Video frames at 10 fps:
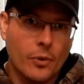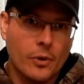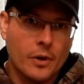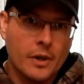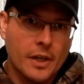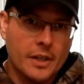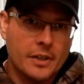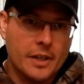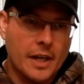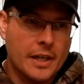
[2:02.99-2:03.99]
or
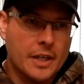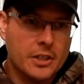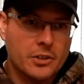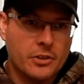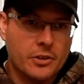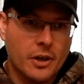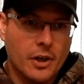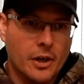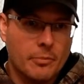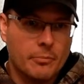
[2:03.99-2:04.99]
anything of that nature.
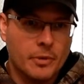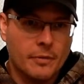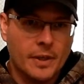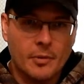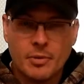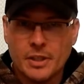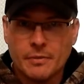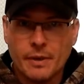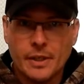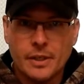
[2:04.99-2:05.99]
Living in
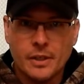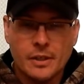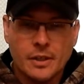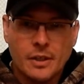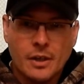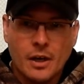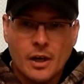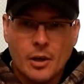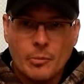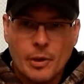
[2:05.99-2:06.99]
Pennsylvania,
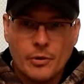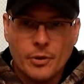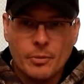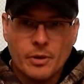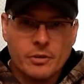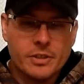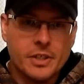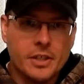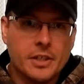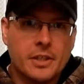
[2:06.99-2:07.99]

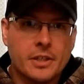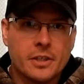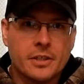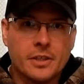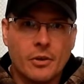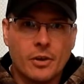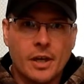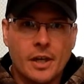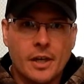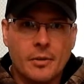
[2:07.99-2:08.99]
LWRC is
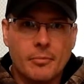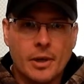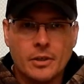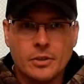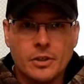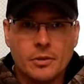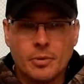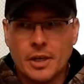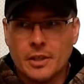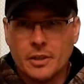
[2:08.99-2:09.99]
located in Maryland. They're
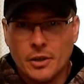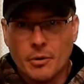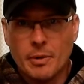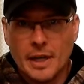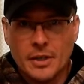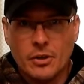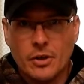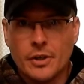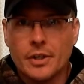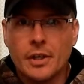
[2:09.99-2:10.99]
practically in our
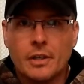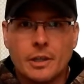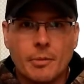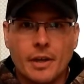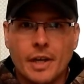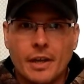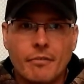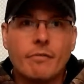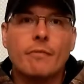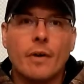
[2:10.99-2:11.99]
backyard. They make a
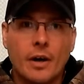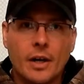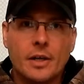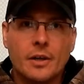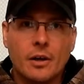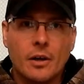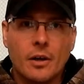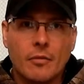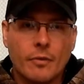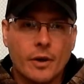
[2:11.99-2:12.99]
fine
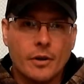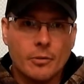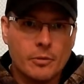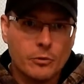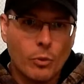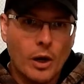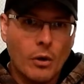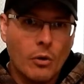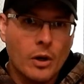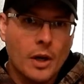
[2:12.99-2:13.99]
firearm as
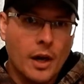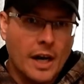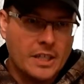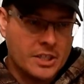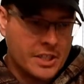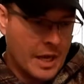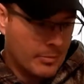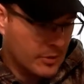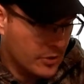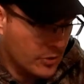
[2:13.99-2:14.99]
well. I just
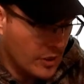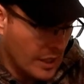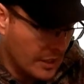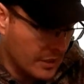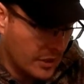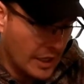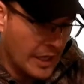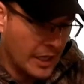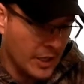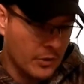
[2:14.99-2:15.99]
happen to get
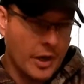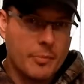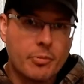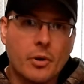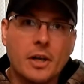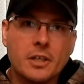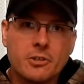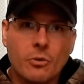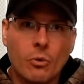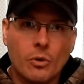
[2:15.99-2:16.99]
a great
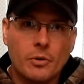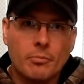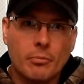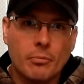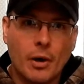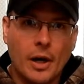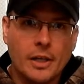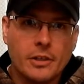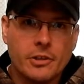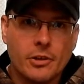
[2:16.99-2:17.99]
price on
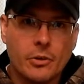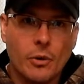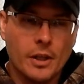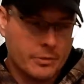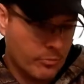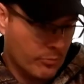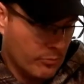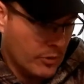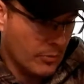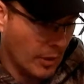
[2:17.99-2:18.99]
mine, so that's,
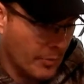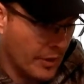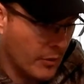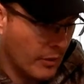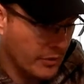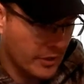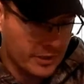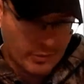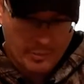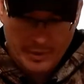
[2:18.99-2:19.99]
you know, my POF, so
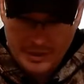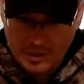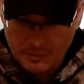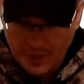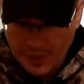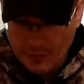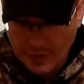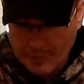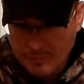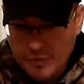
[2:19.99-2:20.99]
that's what I picked up. But
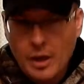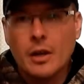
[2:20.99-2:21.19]
anyway,